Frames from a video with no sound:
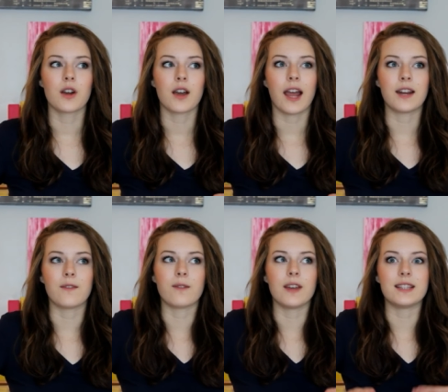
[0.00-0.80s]
kind
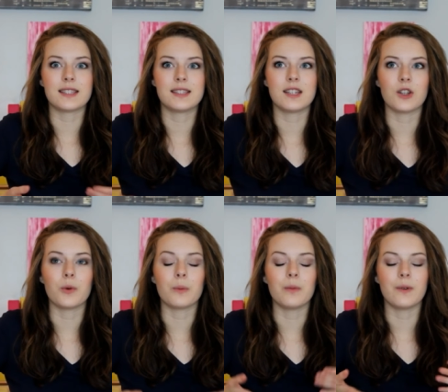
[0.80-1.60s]
of
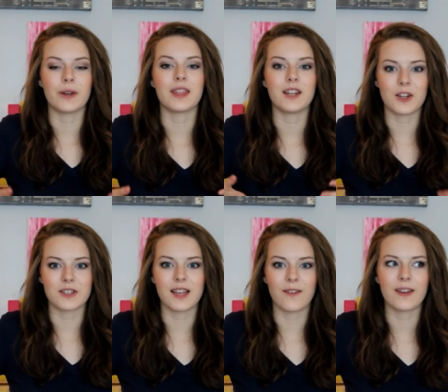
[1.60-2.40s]
instill within
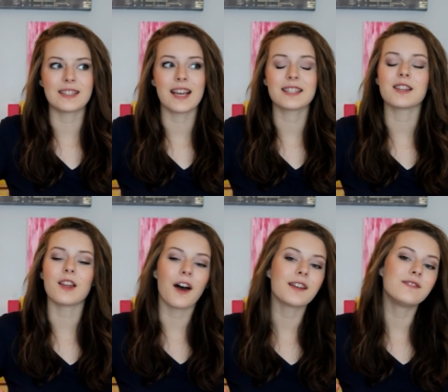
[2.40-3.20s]
yourself. It takes a
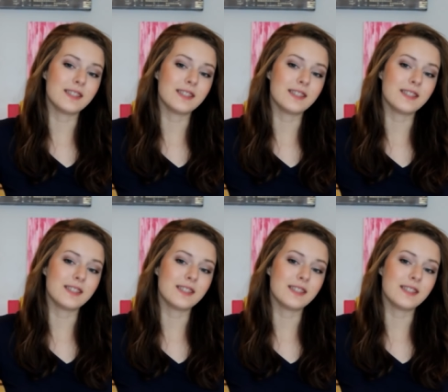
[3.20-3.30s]
lot of